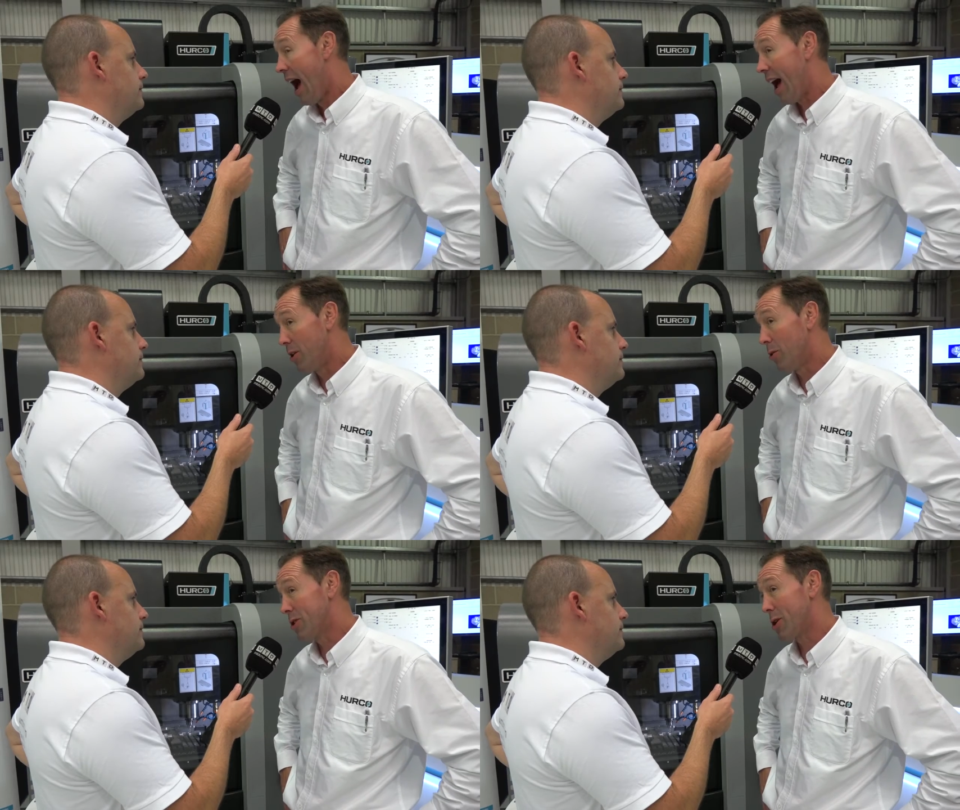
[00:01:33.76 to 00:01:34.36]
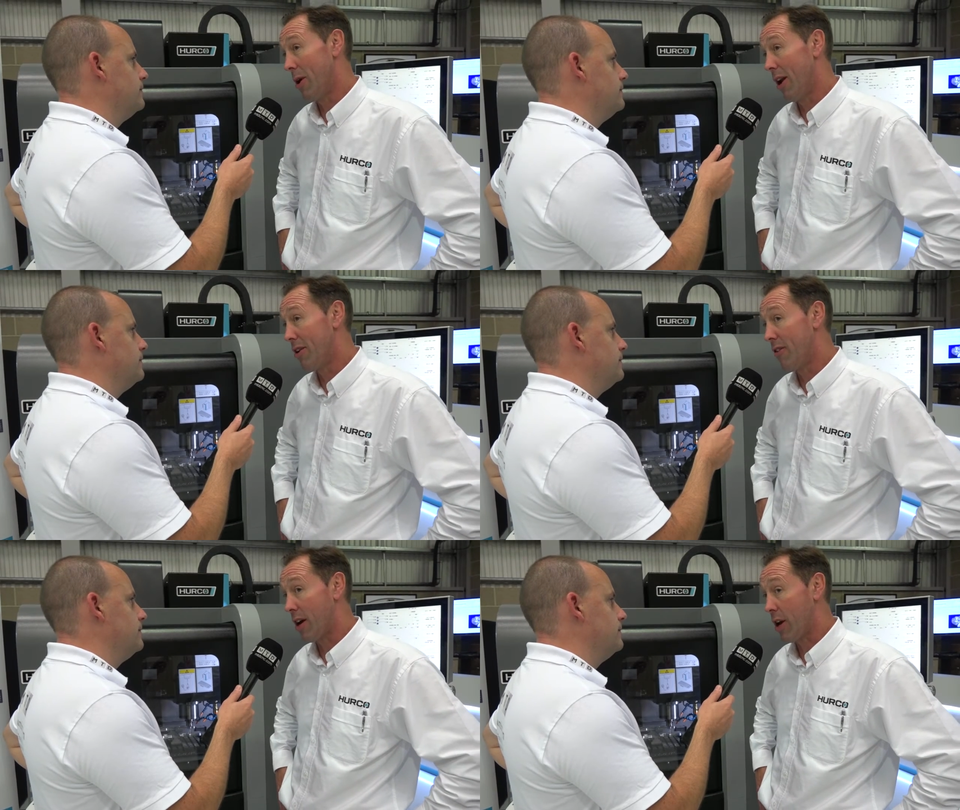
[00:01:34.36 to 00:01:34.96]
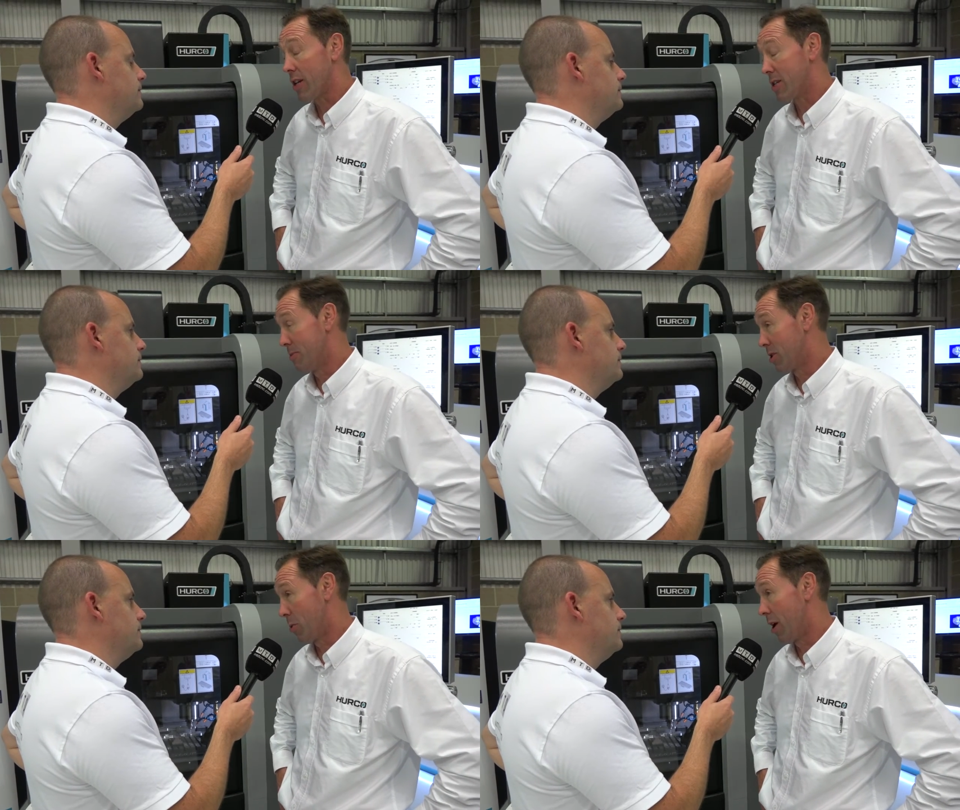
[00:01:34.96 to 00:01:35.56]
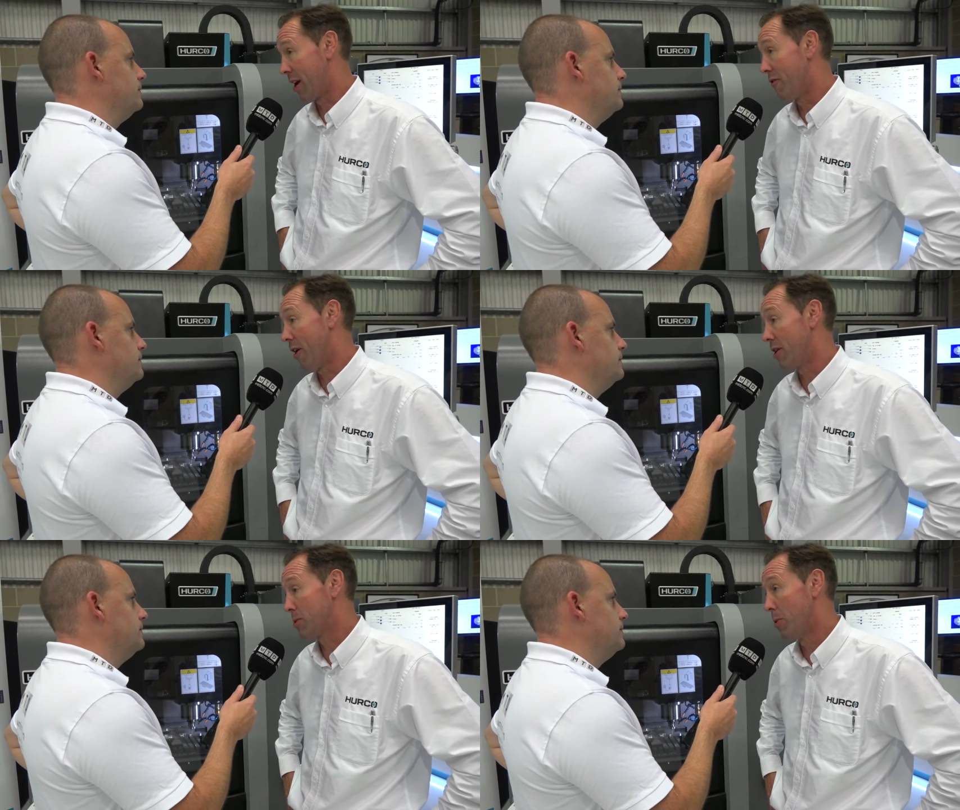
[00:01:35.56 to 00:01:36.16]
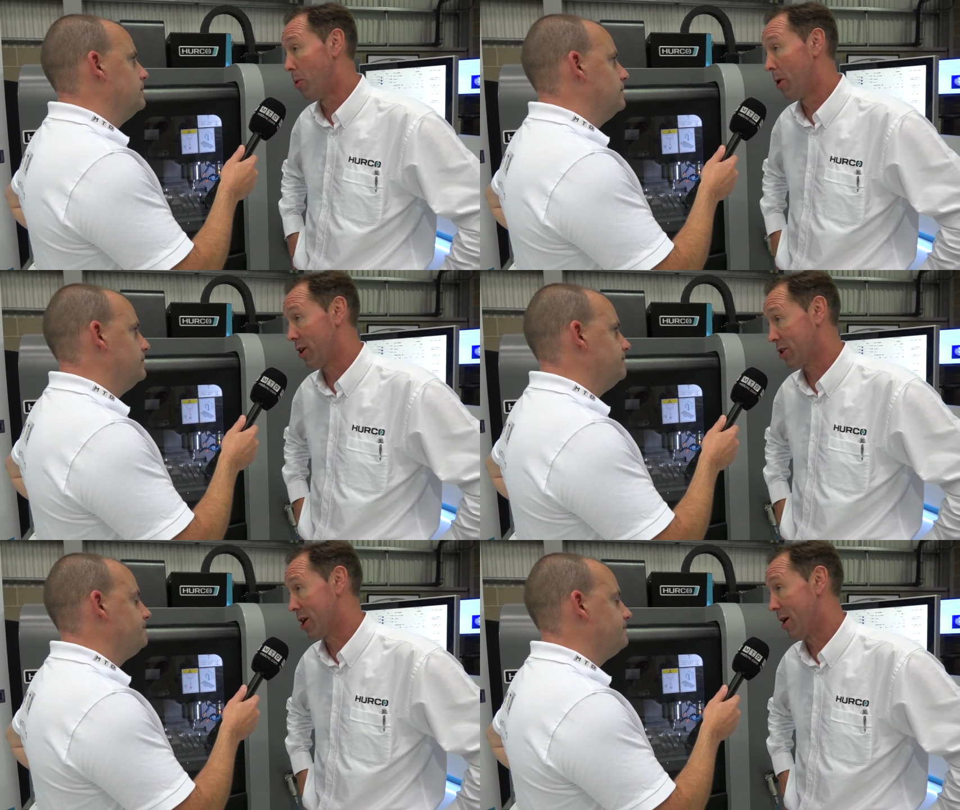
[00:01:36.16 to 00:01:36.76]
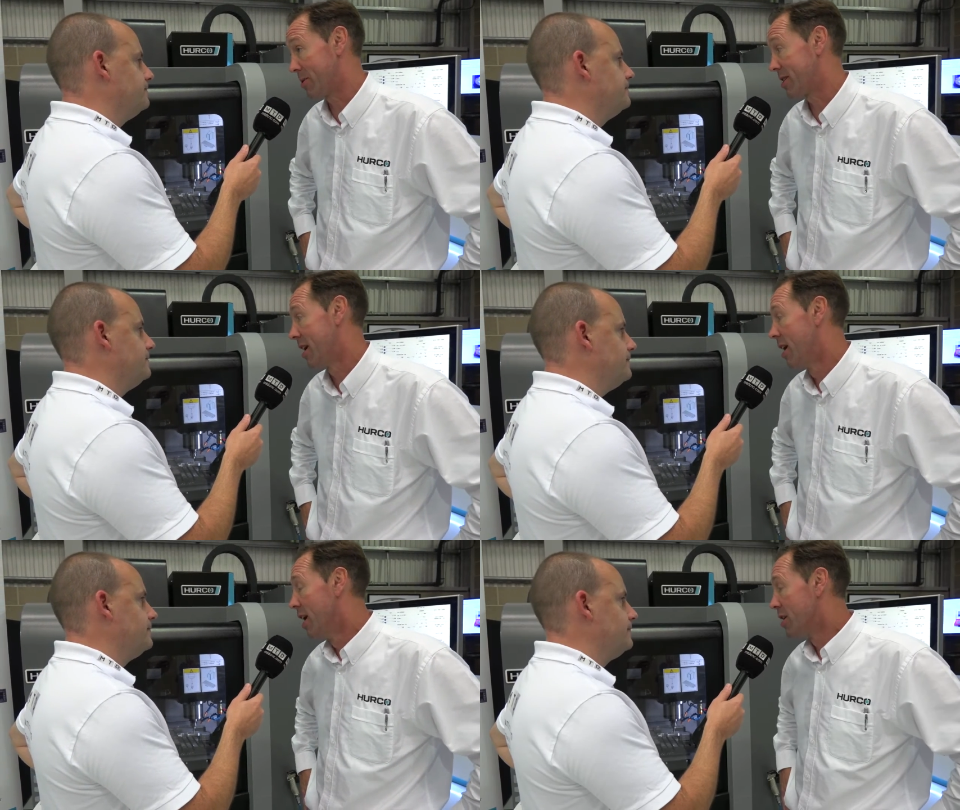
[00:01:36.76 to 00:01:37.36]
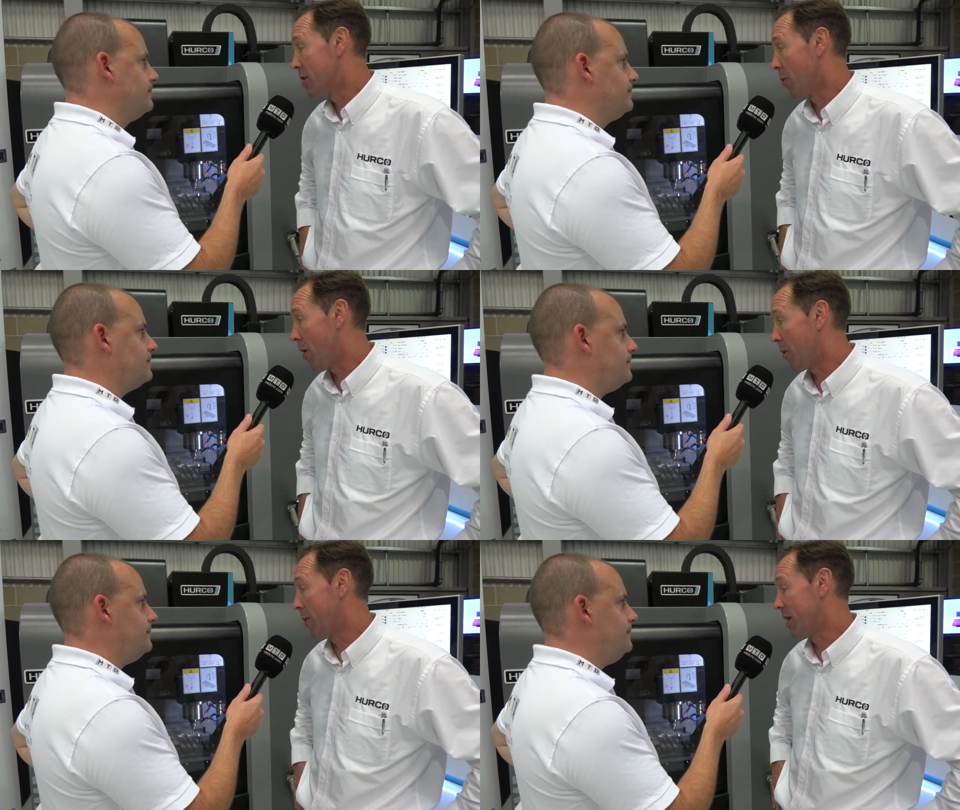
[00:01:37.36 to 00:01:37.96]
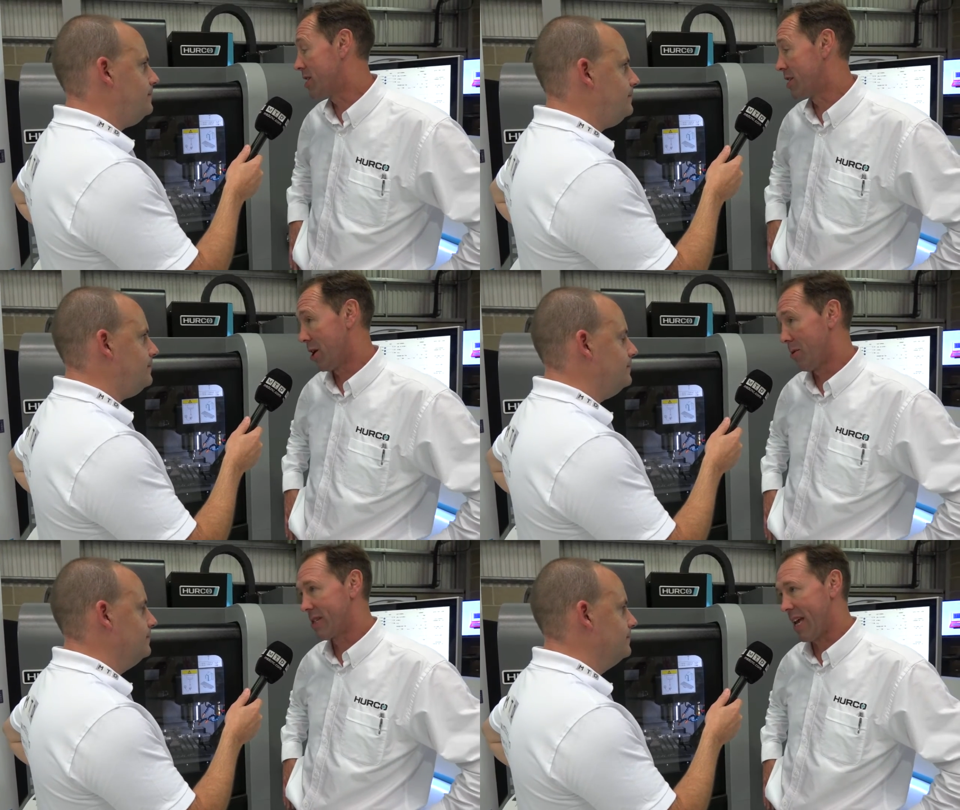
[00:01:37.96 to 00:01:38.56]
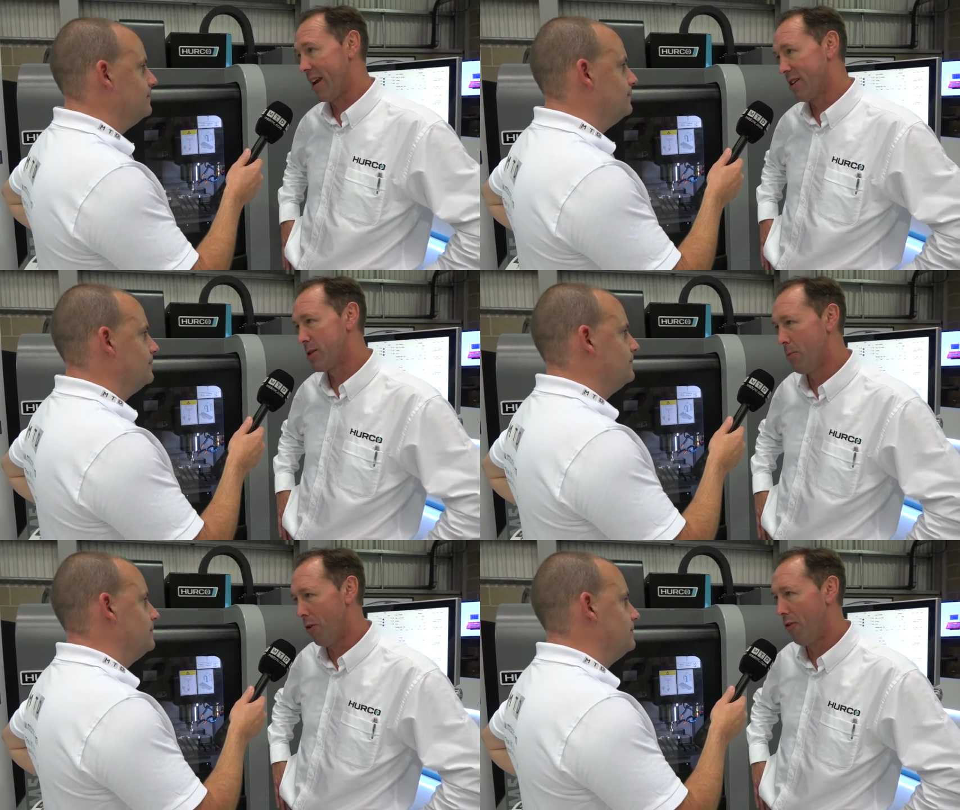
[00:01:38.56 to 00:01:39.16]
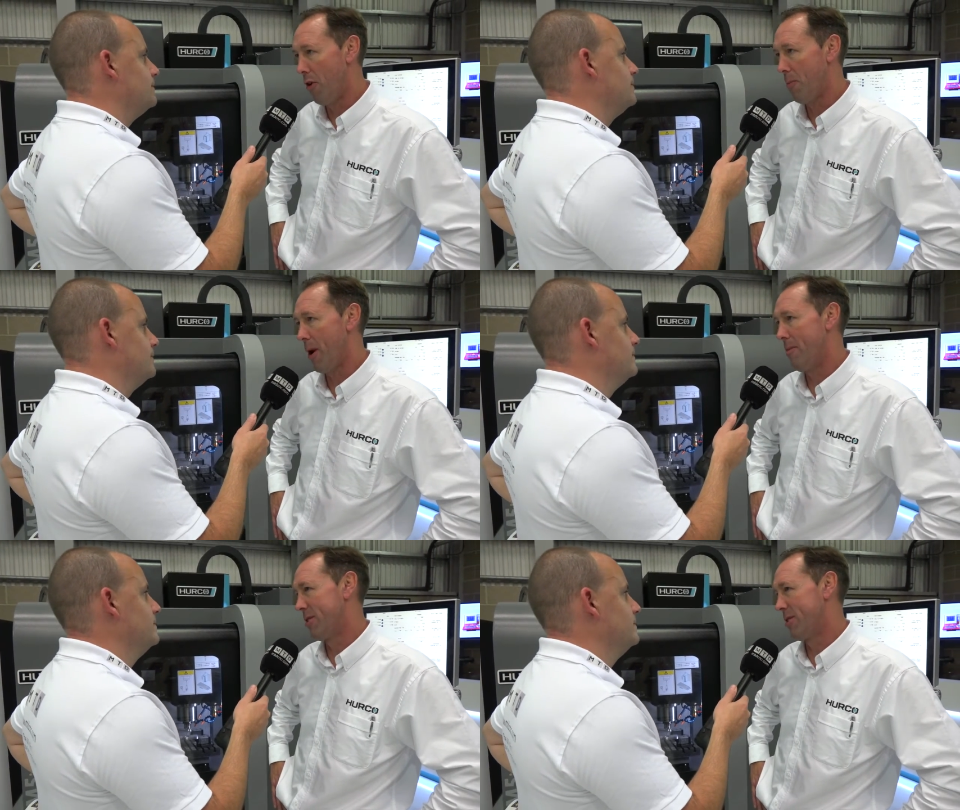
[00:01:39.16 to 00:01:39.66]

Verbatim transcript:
Speaker 1: and also a lot of our customers work in very small workshops. So what we wanted to do was get a small footprint